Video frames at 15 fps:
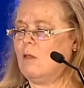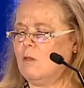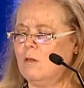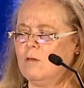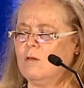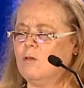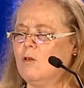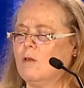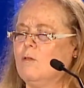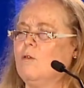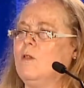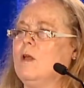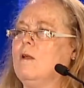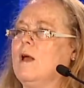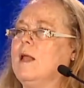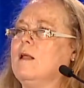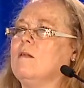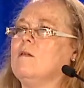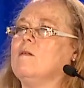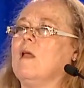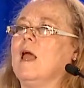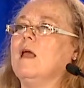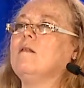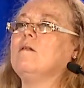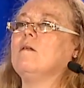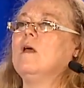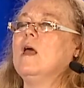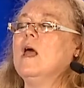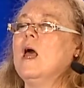This is just for the United States.